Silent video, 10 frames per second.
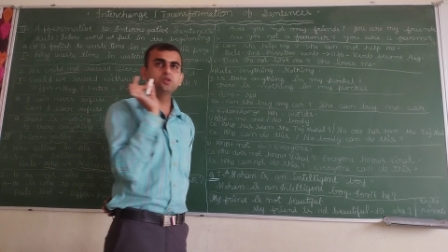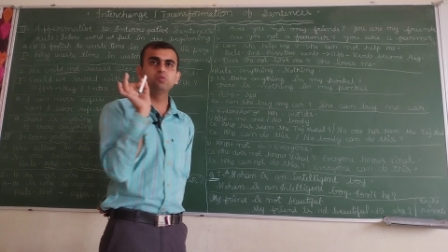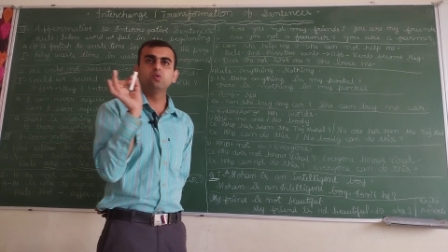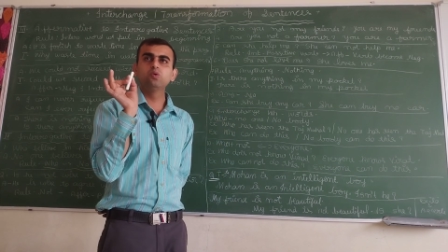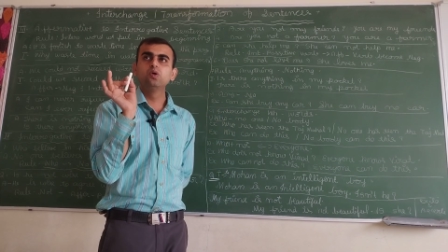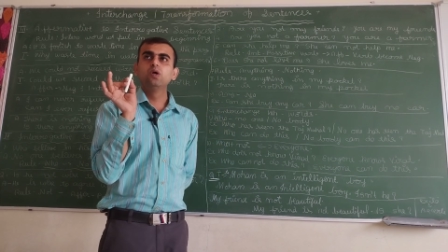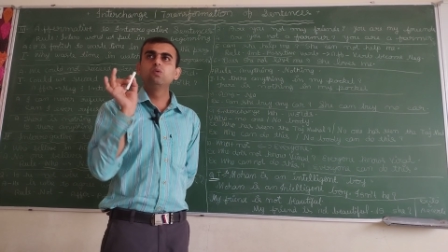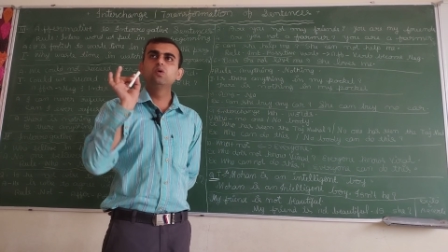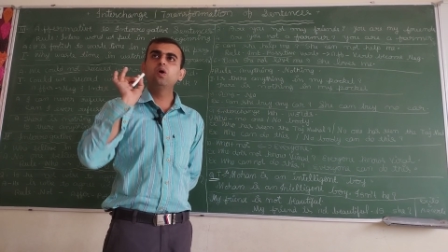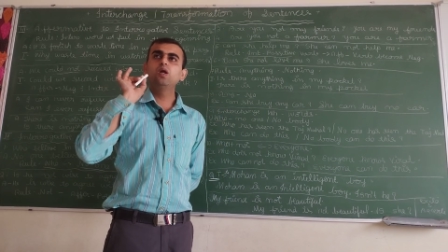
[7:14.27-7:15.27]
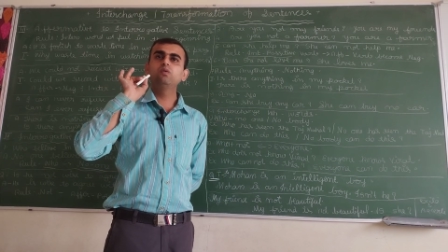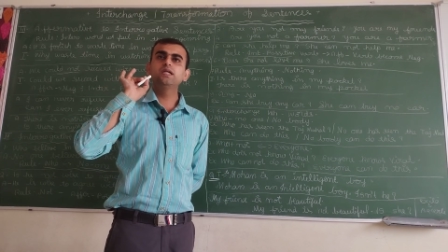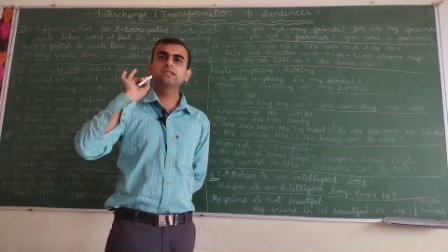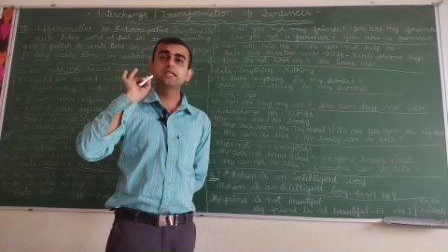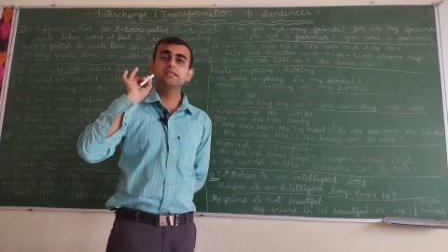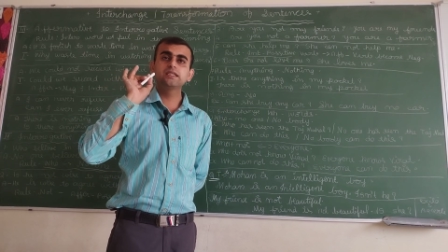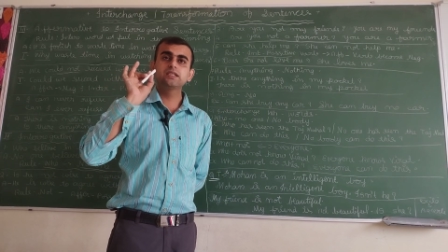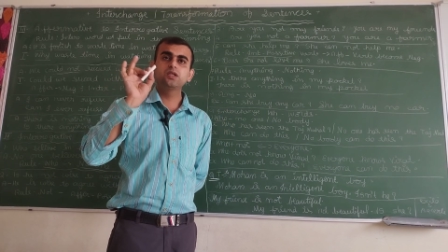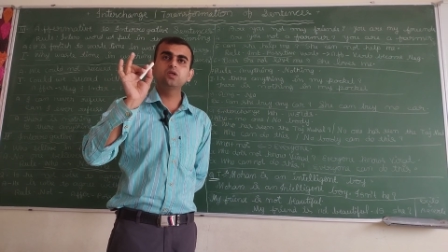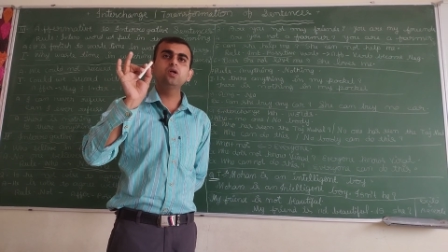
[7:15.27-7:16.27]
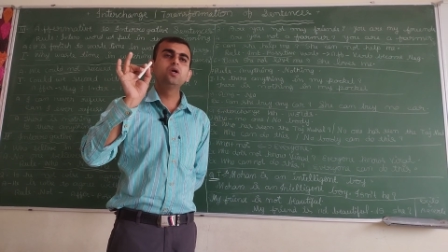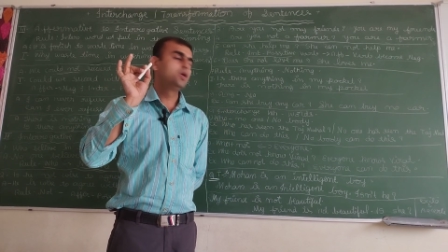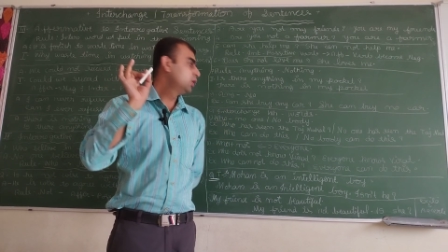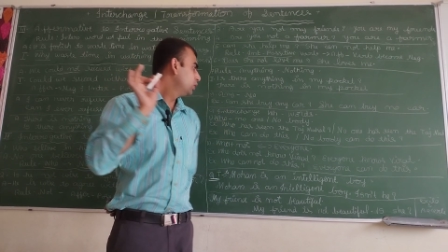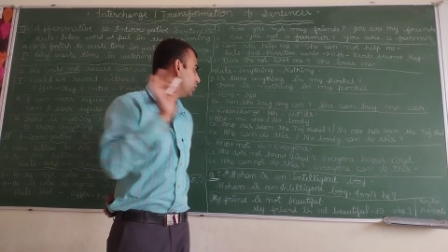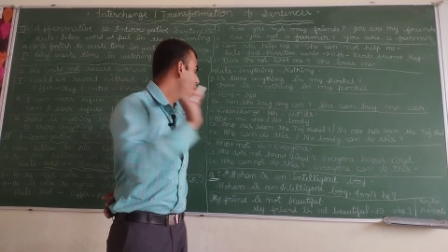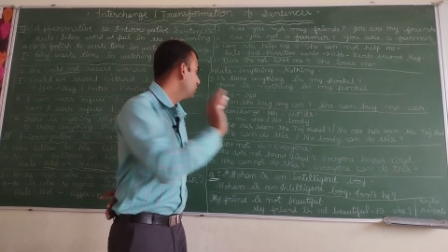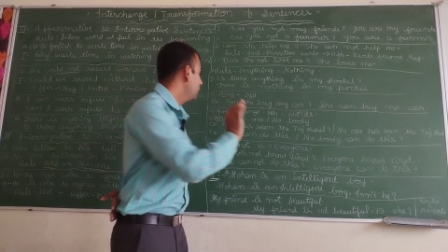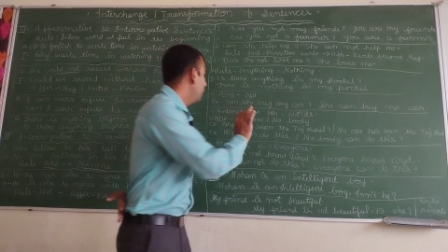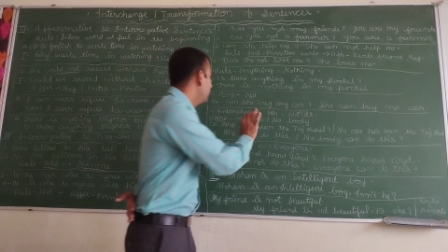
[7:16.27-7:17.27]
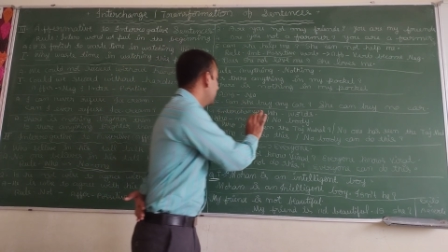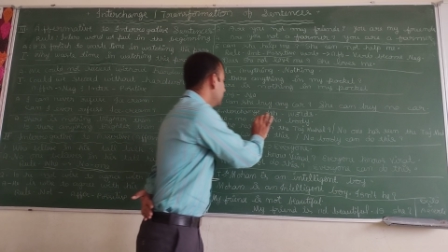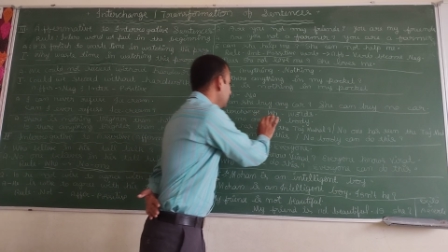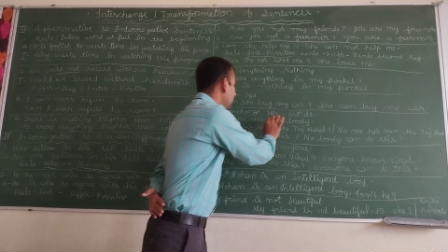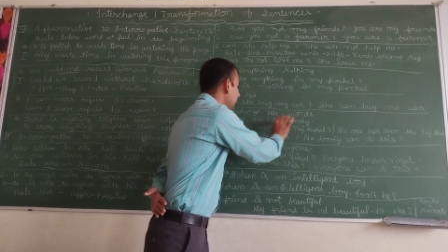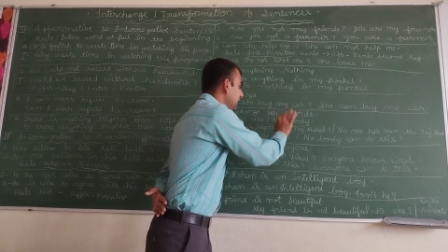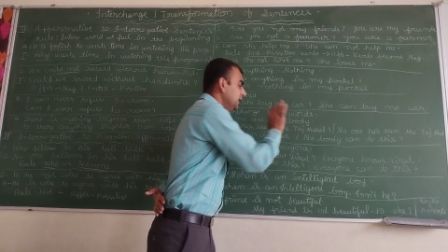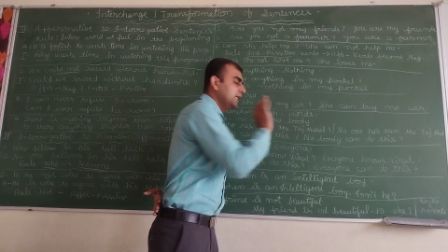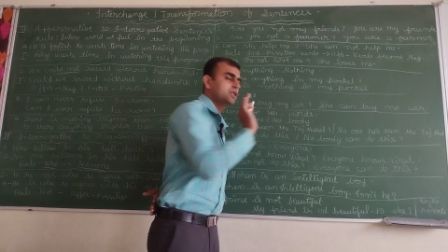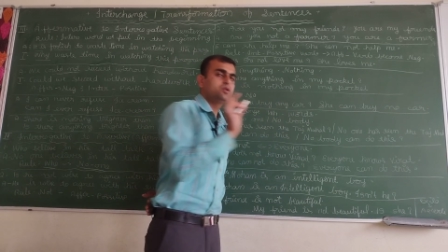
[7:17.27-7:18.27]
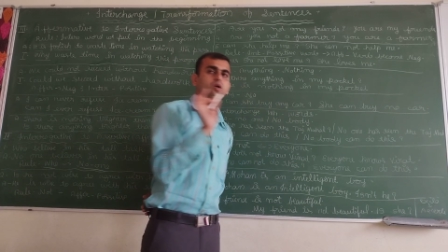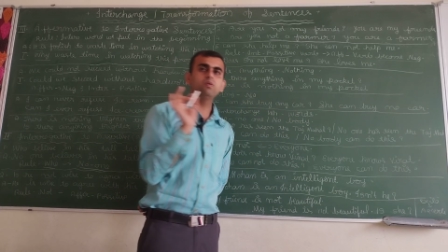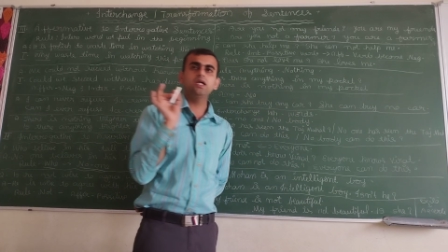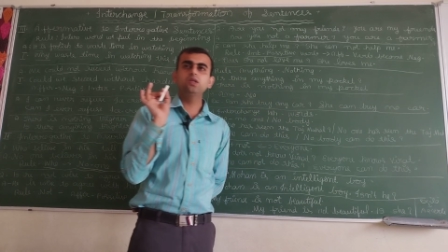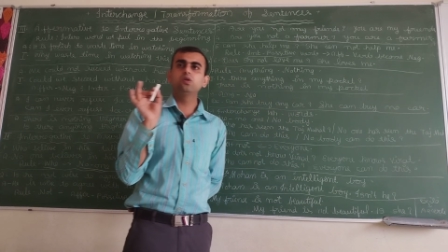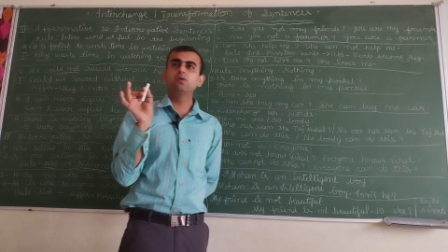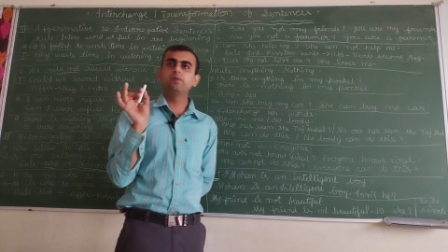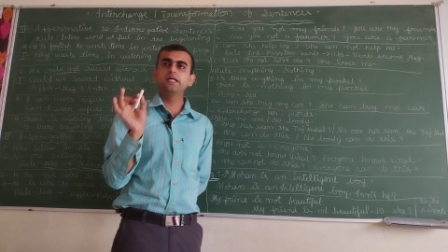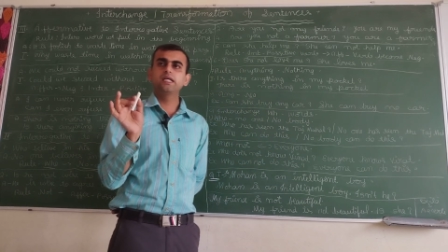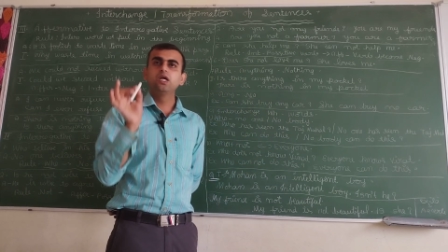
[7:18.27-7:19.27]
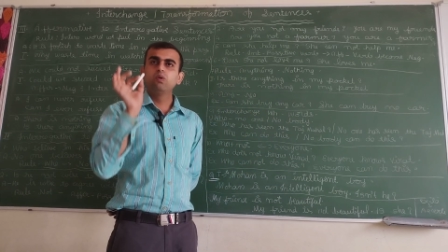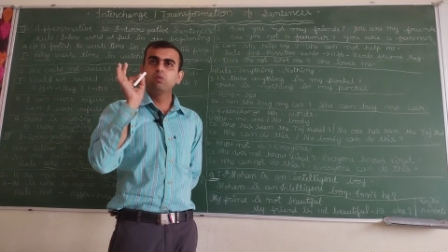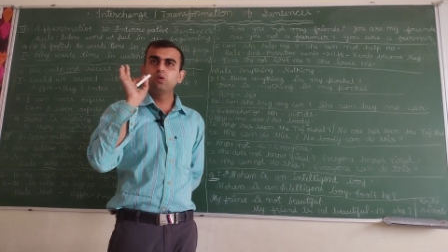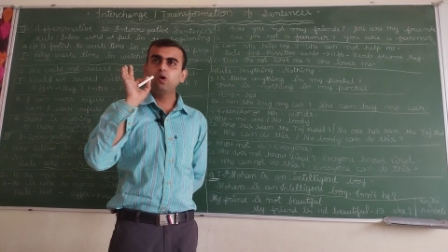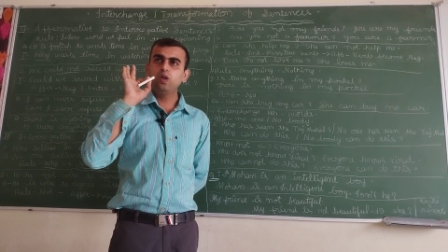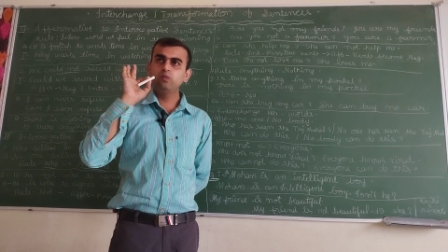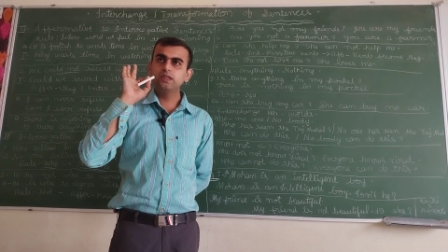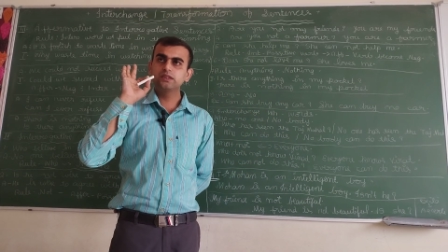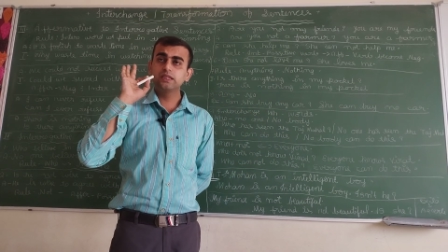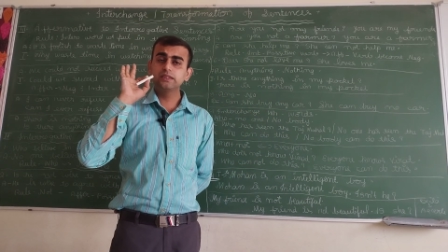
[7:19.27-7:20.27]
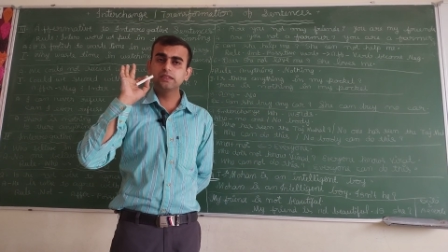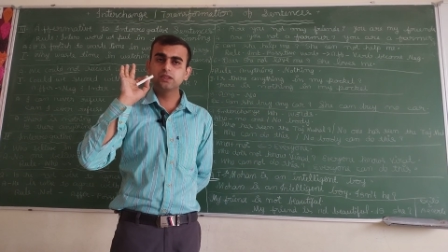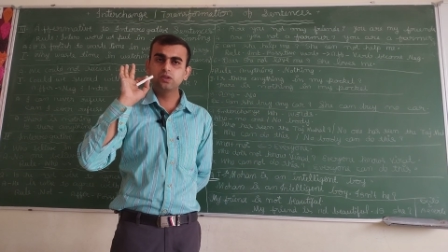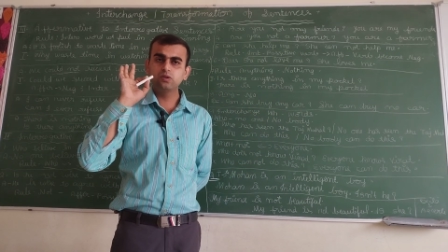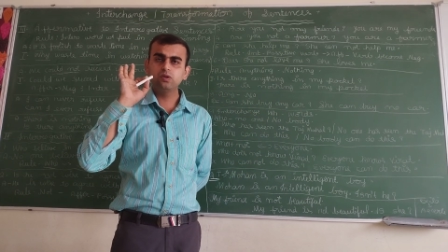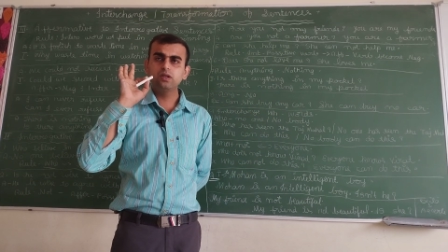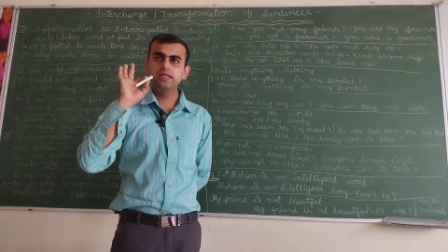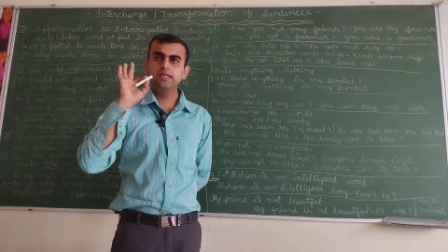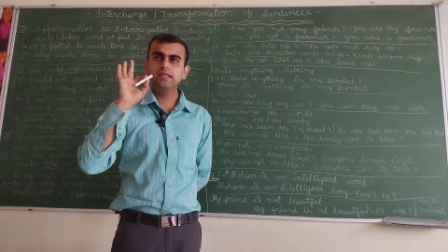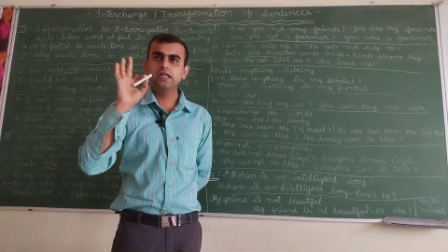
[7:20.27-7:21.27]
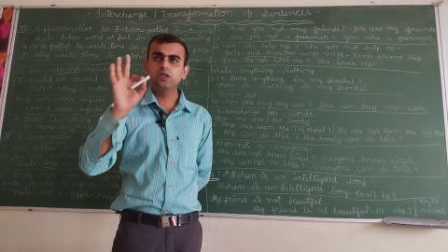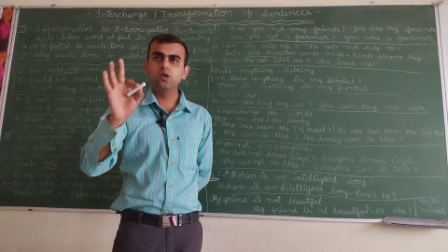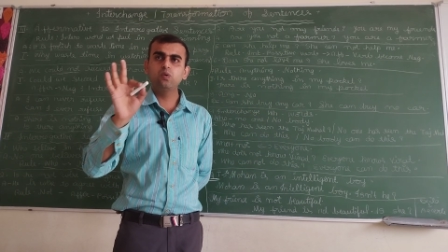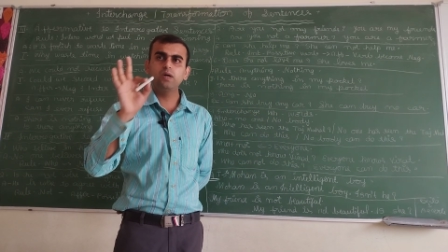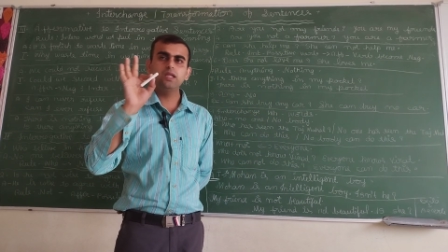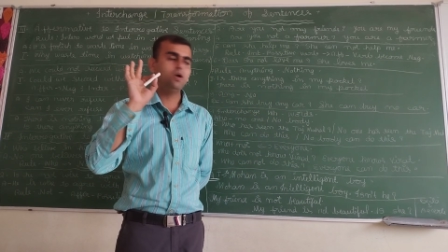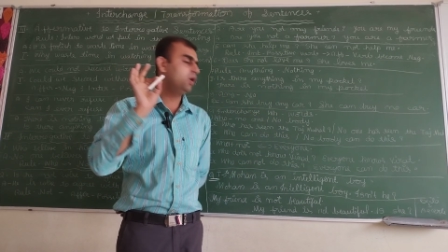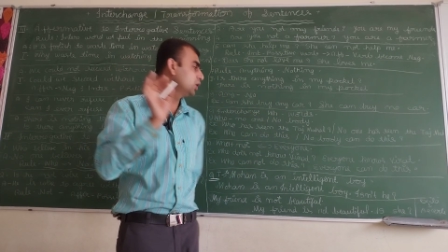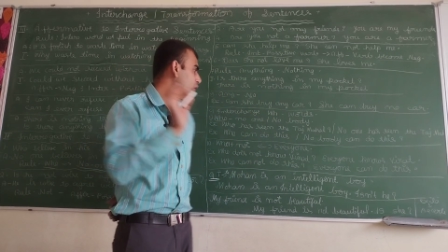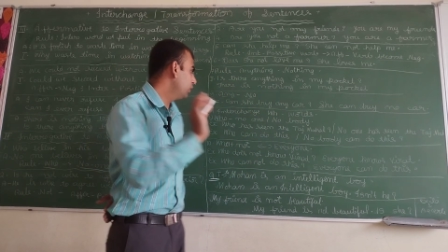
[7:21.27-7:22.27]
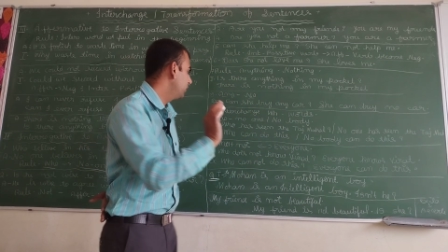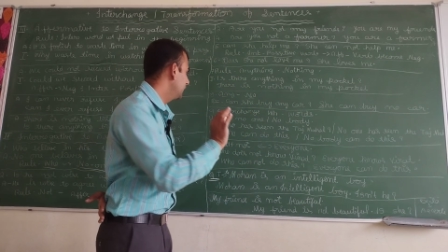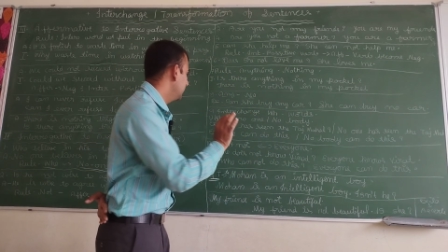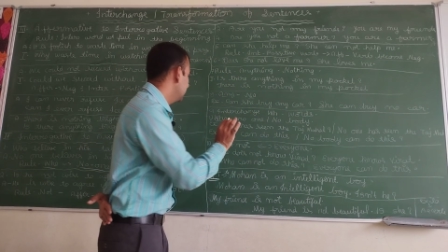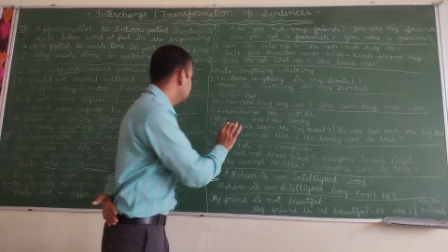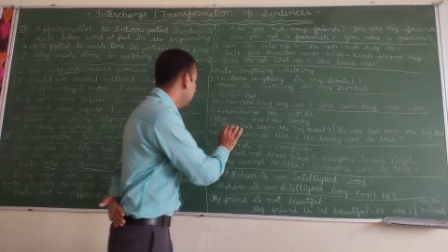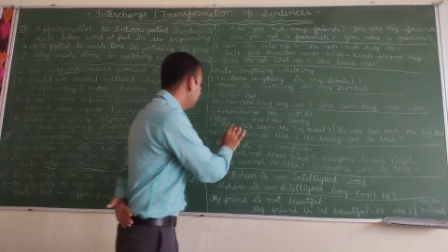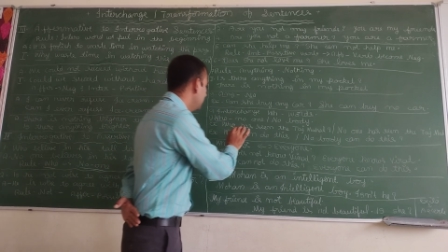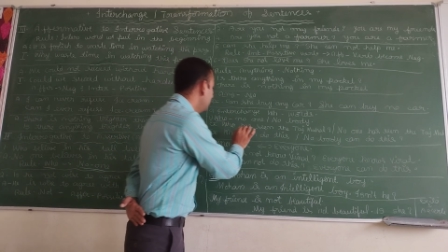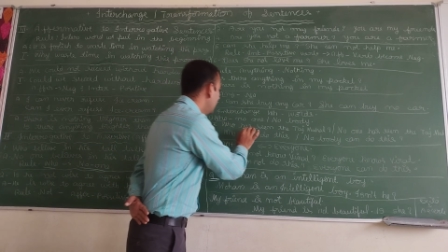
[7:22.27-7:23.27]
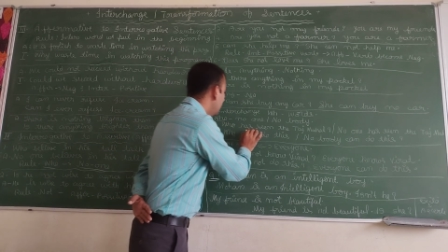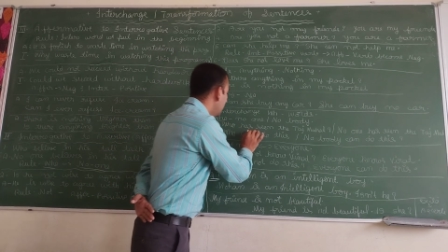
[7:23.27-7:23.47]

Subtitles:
who always changes into no one. Okay, either no one, nobody. Who always changes into either no one or nobody. Example,